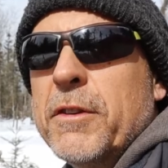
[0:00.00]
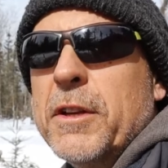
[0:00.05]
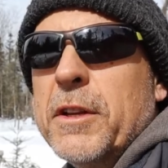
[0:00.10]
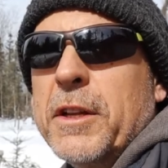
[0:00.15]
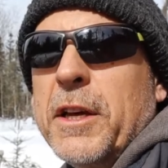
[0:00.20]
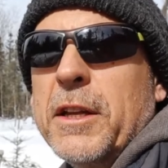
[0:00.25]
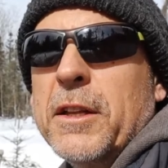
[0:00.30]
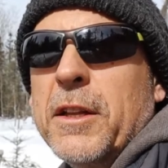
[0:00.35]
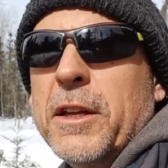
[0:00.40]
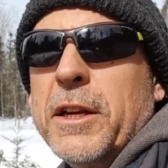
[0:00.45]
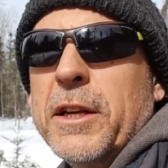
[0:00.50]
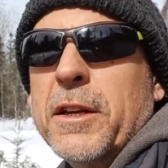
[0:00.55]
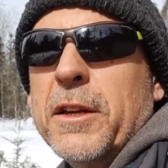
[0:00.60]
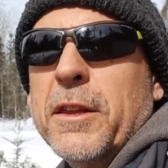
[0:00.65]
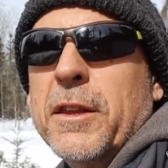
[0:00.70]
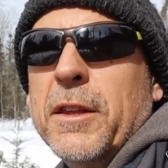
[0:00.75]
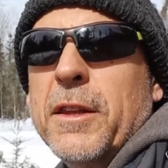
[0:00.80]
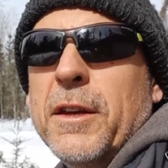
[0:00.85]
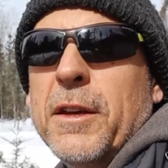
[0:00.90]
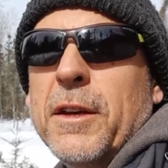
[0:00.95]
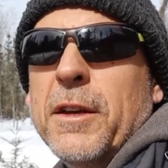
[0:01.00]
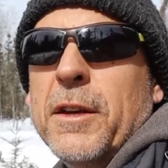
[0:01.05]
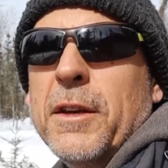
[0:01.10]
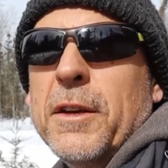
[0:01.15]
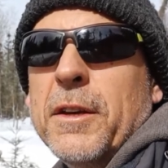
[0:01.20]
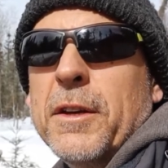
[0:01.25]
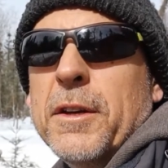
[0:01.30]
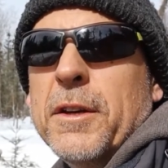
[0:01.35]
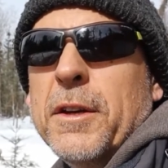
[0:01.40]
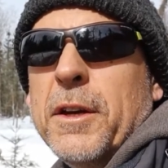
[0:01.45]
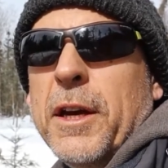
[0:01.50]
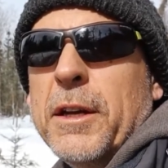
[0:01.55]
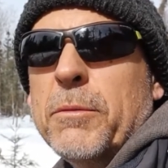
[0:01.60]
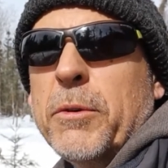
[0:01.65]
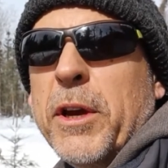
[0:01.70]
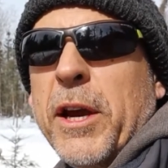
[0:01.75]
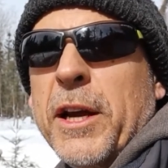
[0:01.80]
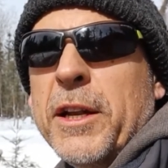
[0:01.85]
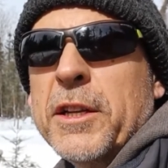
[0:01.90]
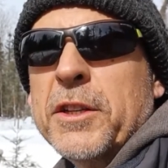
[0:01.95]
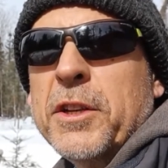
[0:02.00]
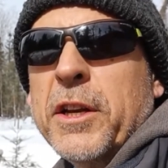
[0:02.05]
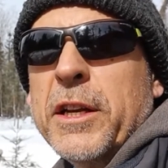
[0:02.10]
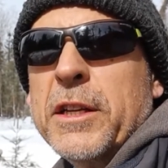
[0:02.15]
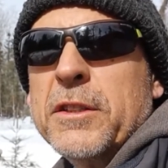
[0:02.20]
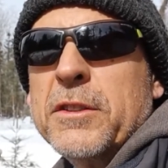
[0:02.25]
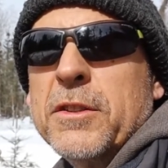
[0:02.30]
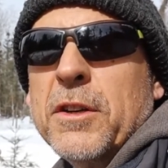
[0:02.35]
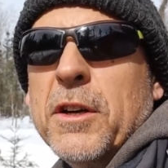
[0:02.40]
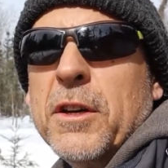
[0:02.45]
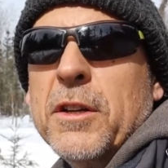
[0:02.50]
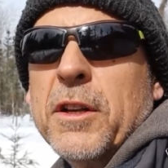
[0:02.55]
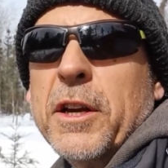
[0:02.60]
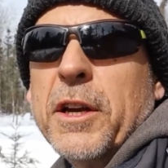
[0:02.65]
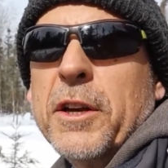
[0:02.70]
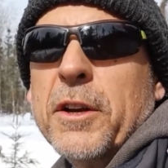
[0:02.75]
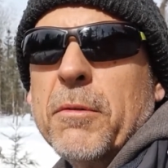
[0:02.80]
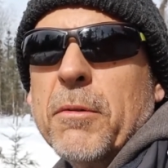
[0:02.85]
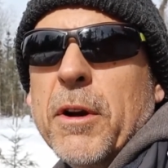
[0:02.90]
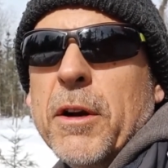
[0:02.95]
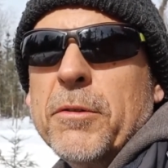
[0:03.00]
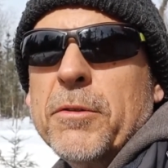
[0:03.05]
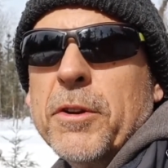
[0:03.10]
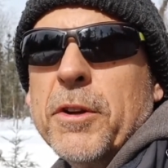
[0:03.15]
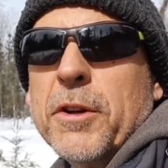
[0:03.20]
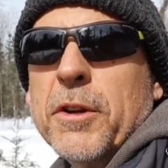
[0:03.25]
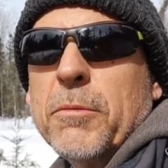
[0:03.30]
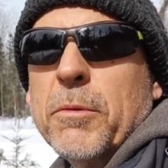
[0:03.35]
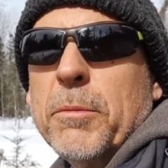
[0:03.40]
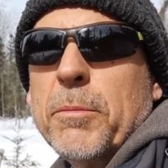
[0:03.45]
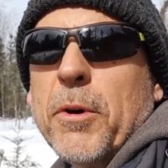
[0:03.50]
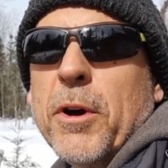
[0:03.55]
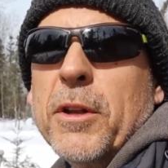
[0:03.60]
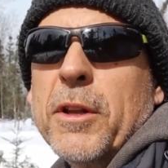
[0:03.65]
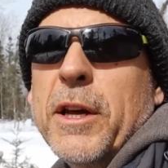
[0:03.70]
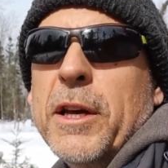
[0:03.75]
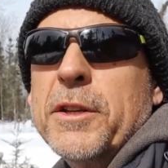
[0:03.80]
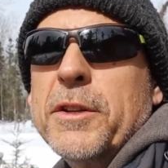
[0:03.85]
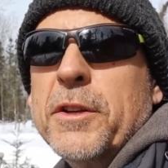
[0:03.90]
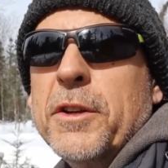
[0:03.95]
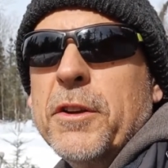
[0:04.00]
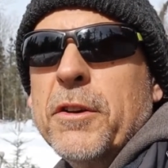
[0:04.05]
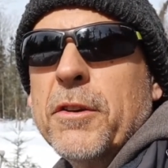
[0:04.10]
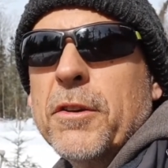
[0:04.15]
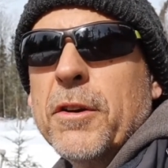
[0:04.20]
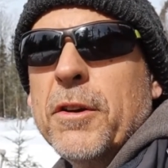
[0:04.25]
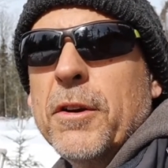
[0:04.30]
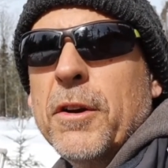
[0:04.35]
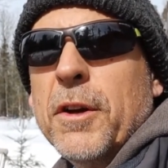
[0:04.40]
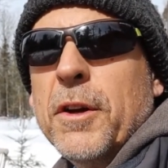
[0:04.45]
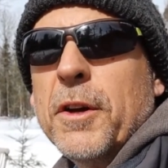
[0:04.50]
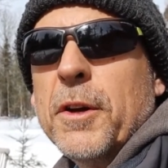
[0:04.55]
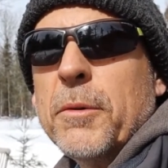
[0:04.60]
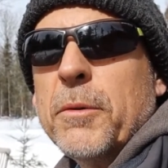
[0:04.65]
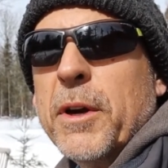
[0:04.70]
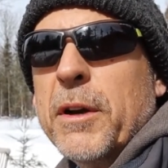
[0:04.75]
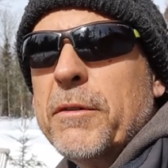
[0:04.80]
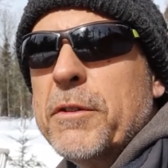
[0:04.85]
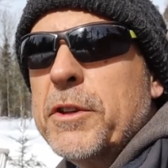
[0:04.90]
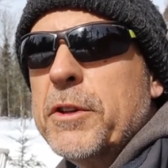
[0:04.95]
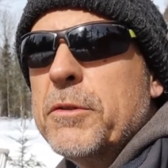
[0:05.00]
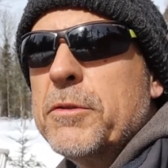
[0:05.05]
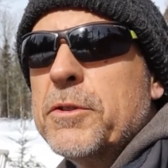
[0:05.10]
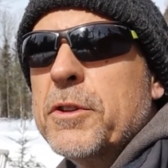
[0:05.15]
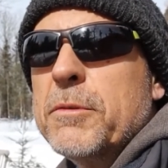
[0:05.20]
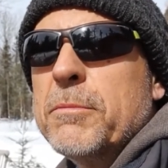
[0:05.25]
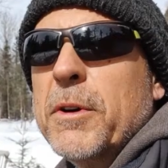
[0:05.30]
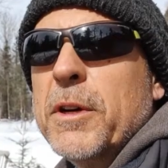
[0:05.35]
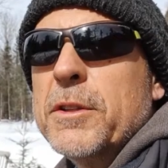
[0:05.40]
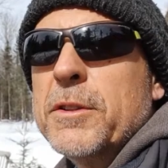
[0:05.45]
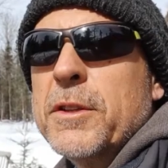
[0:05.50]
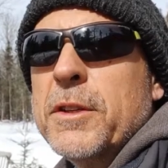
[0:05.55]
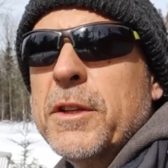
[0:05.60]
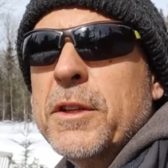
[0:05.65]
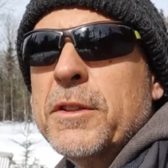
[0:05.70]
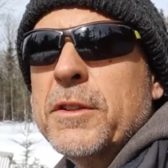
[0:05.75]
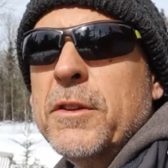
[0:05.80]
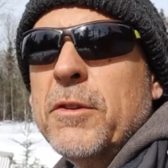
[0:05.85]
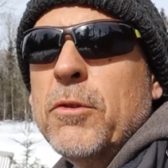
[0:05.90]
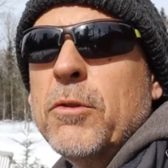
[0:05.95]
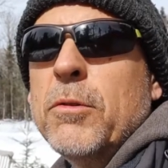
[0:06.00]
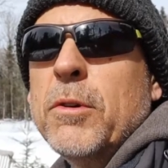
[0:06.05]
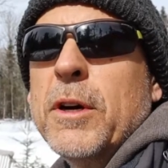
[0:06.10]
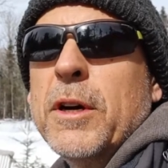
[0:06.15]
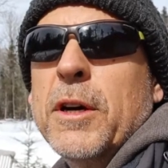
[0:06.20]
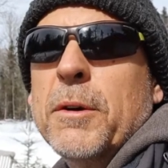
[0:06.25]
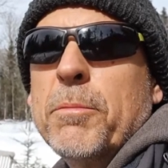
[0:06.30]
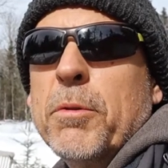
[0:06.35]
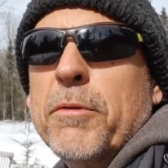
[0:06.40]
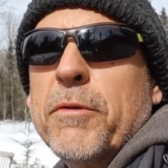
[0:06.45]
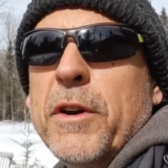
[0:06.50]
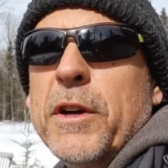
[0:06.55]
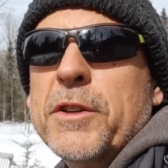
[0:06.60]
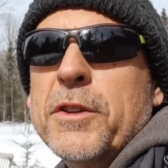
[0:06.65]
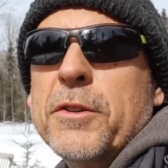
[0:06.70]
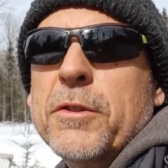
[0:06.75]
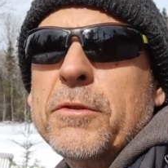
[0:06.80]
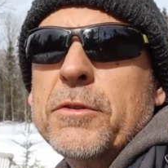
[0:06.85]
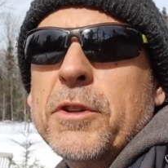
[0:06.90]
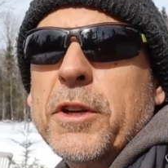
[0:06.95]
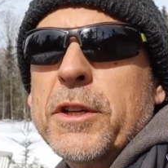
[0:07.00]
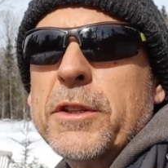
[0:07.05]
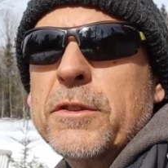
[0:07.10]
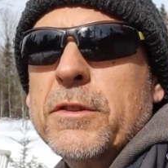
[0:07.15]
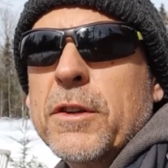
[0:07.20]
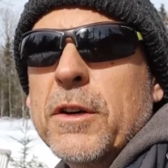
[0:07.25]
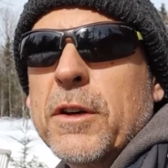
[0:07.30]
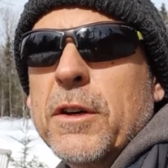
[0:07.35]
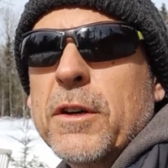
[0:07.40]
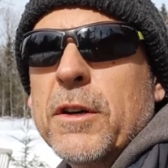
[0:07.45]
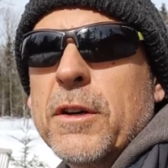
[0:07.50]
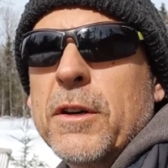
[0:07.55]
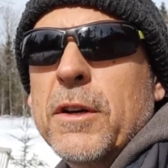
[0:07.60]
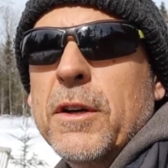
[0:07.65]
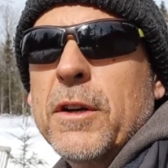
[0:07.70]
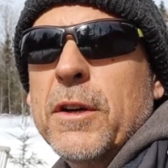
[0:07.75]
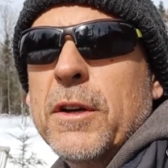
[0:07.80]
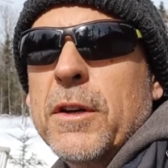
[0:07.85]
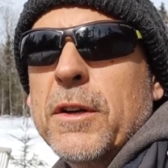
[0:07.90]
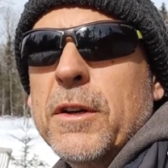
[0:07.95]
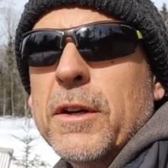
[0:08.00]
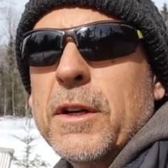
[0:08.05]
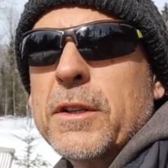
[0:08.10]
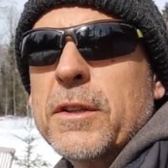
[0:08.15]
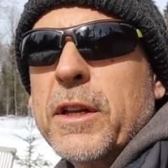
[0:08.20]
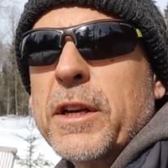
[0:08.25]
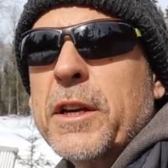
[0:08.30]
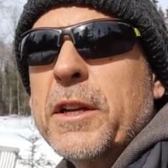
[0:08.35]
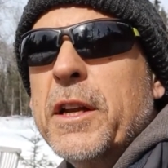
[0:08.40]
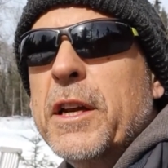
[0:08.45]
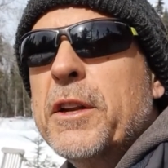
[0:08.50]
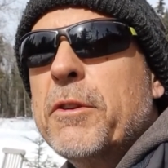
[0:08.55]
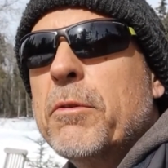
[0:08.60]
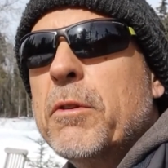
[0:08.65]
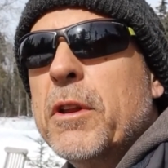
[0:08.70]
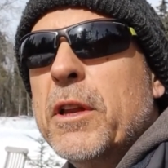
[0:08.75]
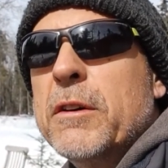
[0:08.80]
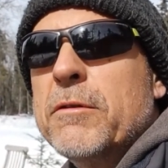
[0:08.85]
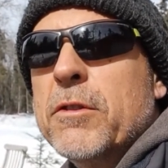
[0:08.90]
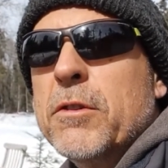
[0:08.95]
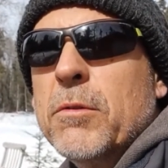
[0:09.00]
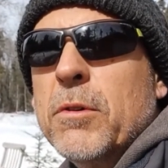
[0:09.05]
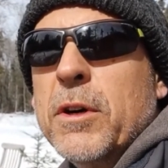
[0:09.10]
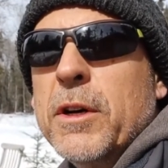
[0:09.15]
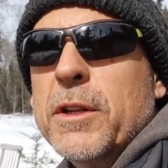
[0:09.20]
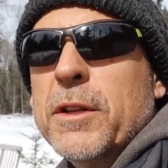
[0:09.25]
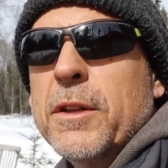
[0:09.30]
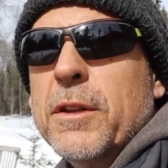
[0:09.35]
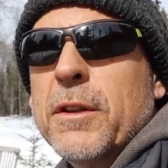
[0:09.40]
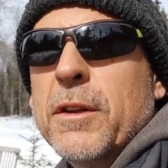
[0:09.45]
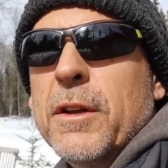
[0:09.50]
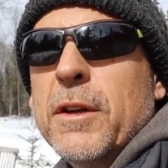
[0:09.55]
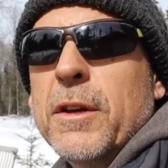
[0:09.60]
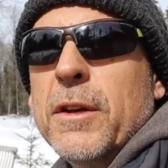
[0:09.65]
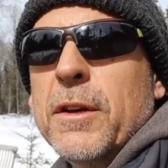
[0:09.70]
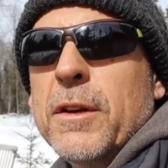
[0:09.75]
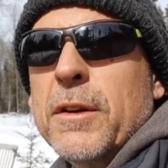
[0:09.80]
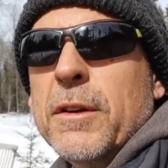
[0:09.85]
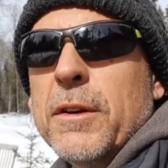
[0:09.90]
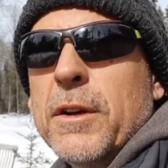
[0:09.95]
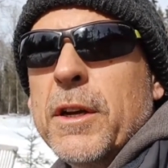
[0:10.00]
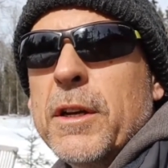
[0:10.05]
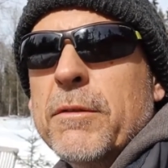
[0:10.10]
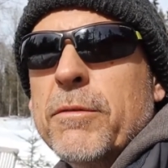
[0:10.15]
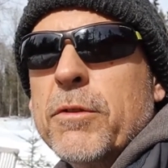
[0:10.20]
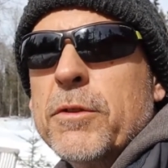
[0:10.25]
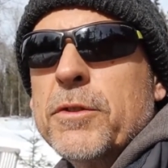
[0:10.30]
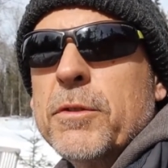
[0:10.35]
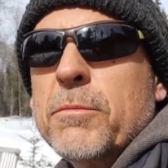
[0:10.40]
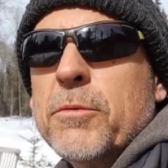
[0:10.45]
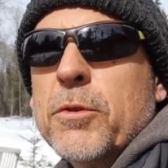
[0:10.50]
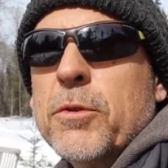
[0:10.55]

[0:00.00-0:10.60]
it at that length. And we had a chainsaw laying around here we bought last year. We haven't used it much. It's no professional chainsaw. It's like an entry-level one. And for some